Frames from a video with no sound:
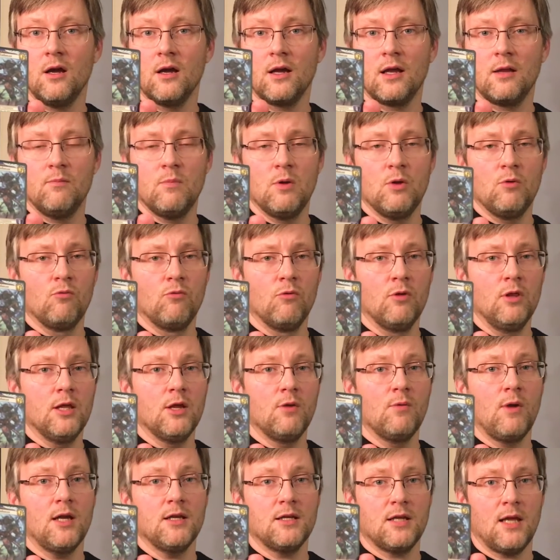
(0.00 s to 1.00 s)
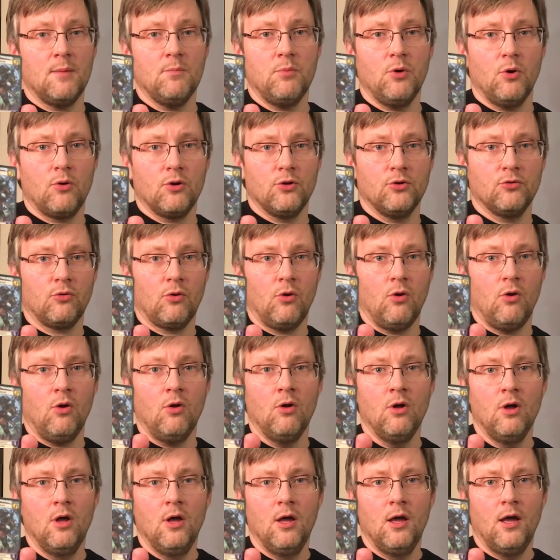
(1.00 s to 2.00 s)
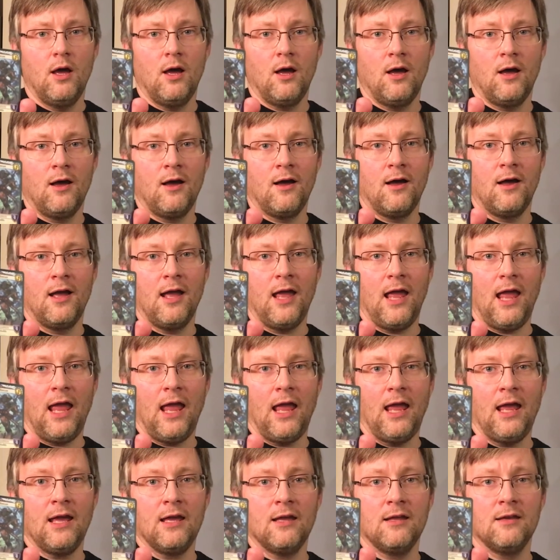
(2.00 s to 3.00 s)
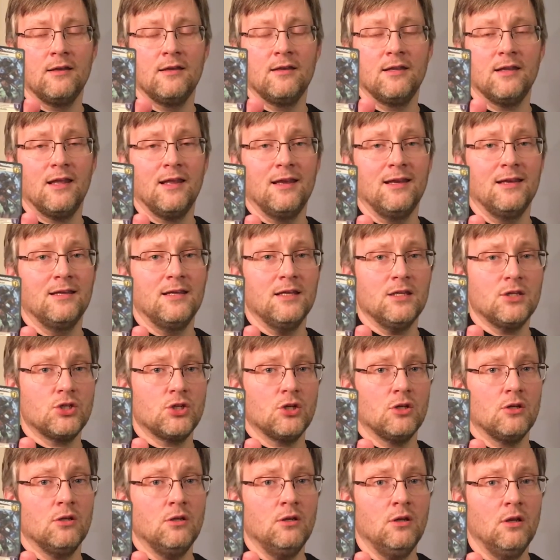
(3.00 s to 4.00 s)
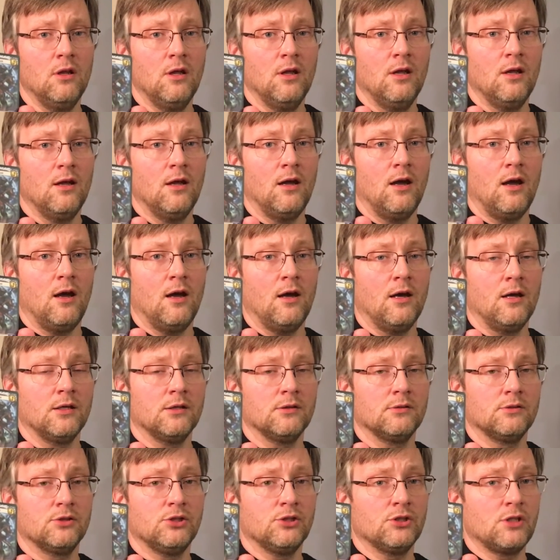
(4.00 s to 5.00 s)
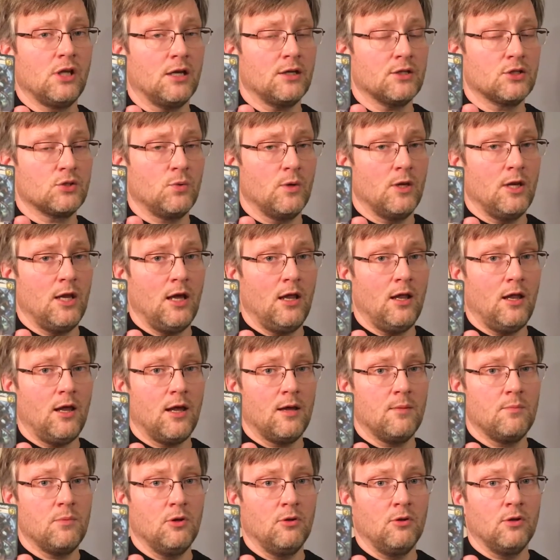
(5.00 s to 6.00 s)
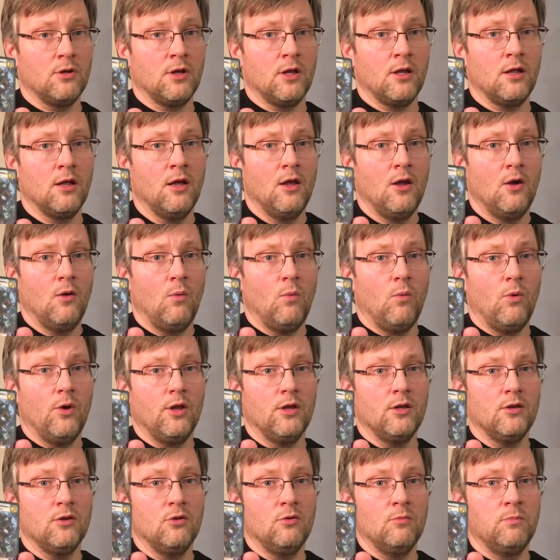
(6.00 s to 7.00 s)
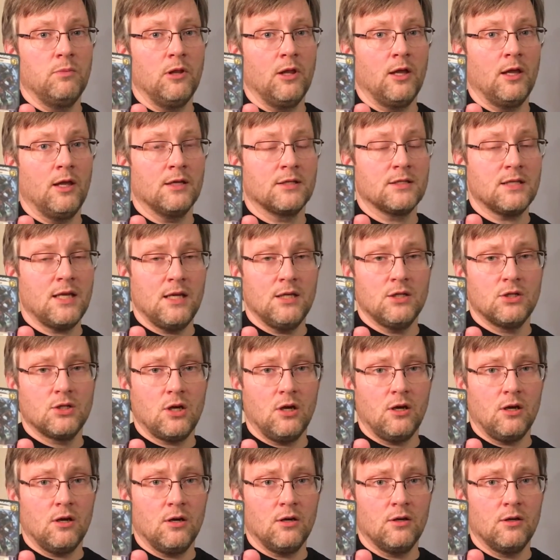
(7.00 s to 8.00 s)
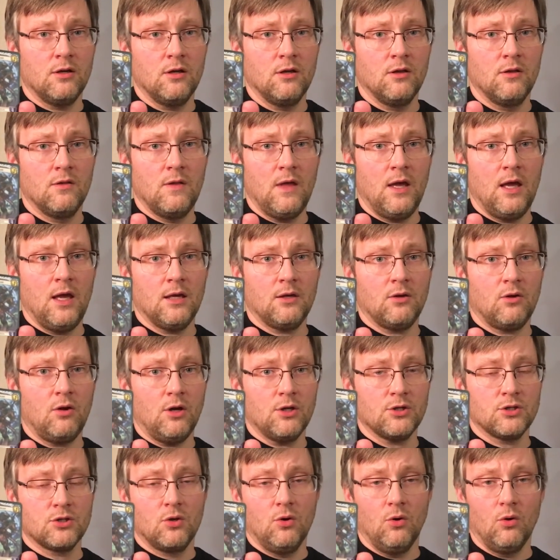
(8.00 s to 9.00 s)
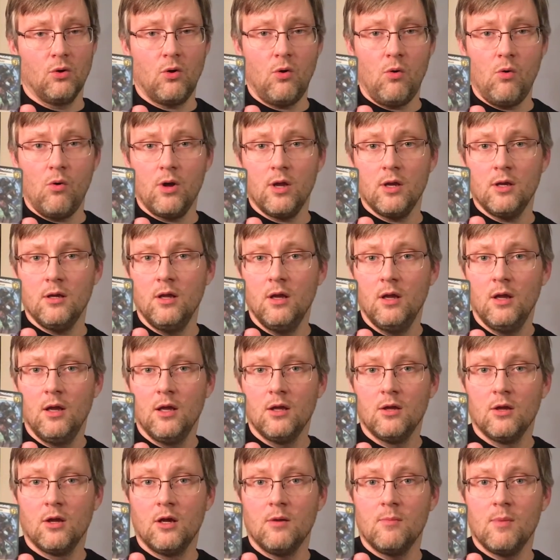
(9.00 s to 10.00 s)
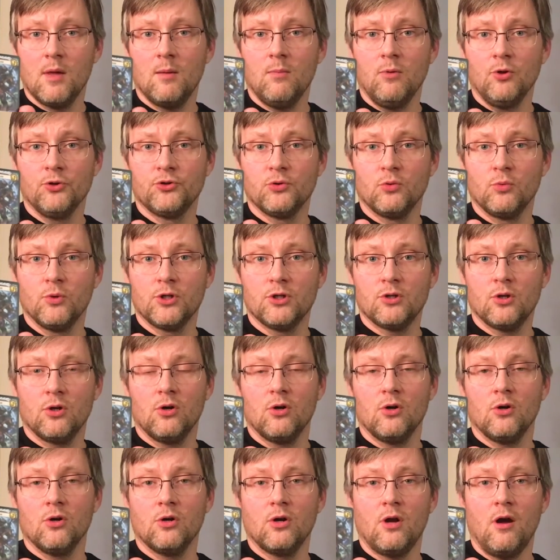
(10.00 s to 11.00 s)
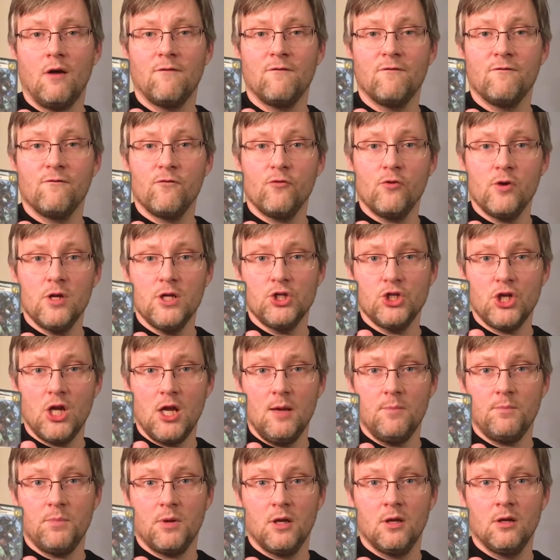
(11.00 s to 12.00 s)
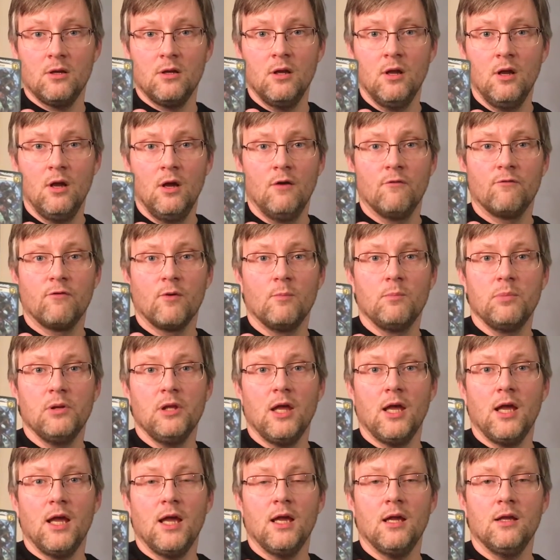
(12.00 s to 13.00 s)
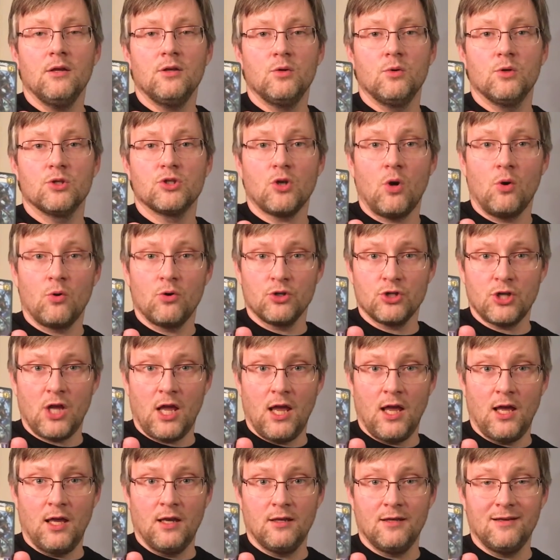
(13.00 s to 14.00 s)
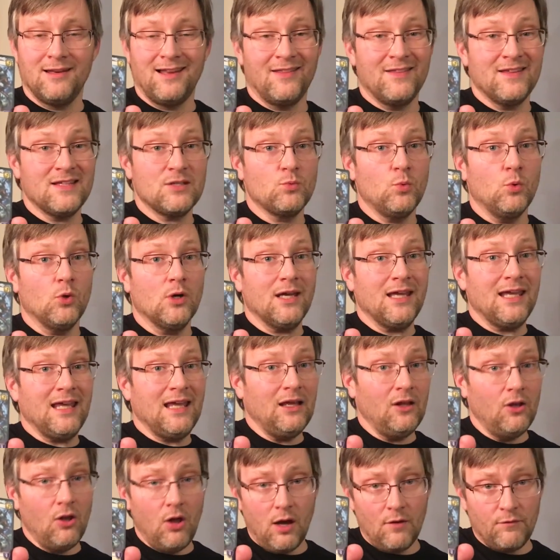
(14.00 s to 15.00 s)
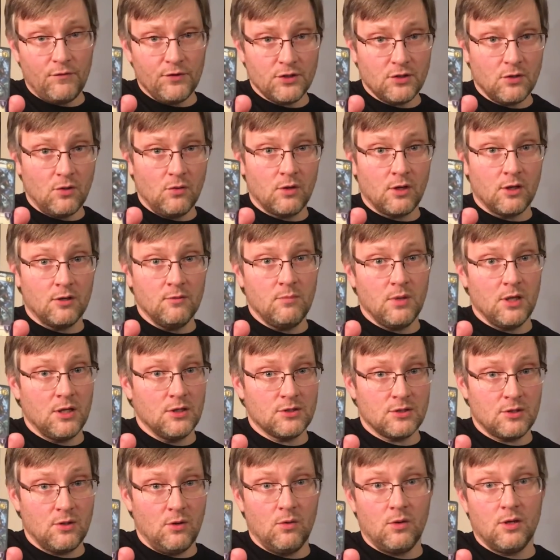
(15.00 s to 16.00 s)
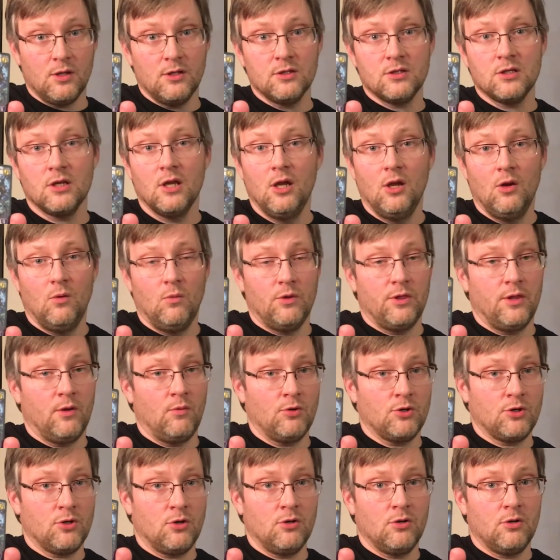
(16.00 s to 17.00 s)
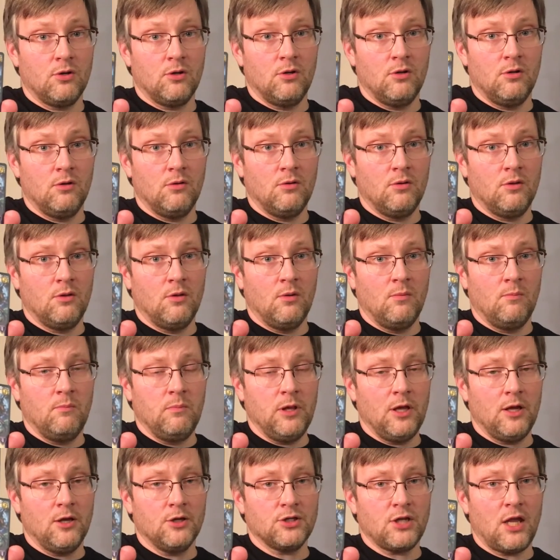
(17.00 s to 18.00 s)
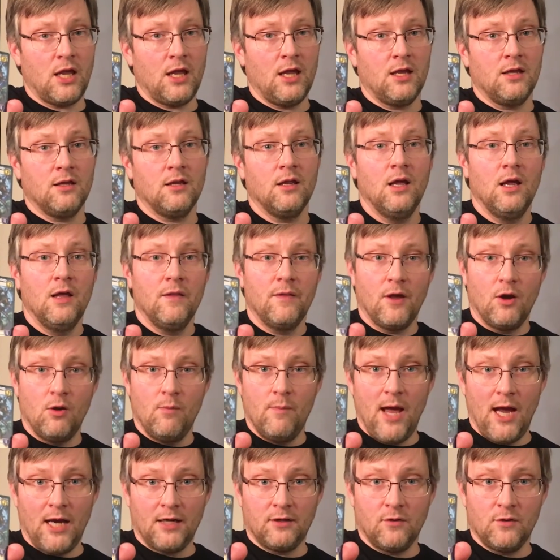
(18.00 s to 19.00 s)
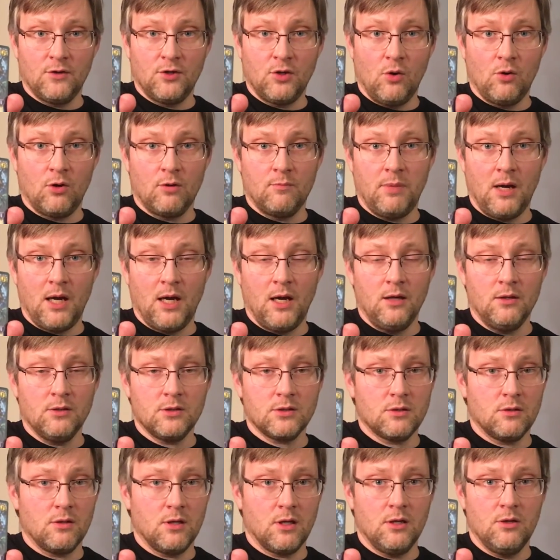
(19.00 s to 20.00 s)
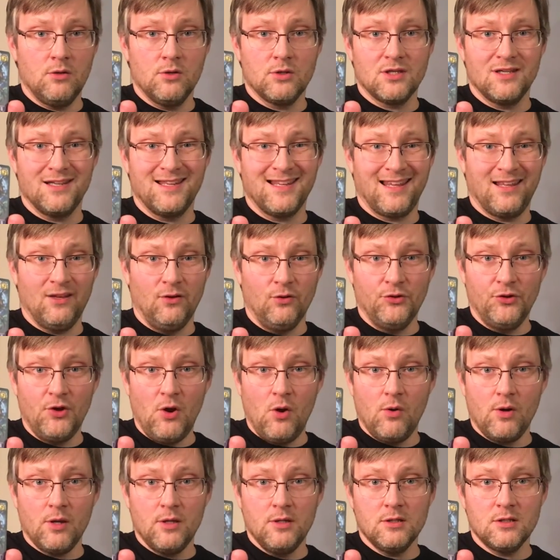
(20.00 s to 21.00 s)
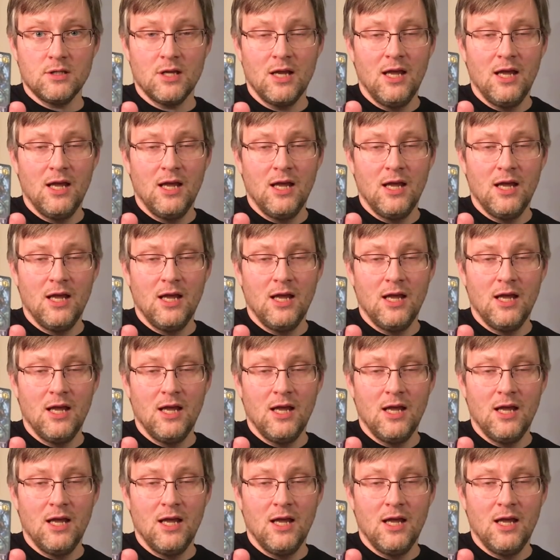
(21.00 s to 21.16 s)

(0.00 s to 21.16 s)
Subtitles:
can be really great tempo control, and in addition, she's got a sweet ally ability. When you play a Sage card that costs a gold coin, you're going to be able to return a free champion from play to its owner's hand. Now this will kill off a token, because tokens, when they return to the player's hand, they go back to the token pile. So you can use it to kill tokens,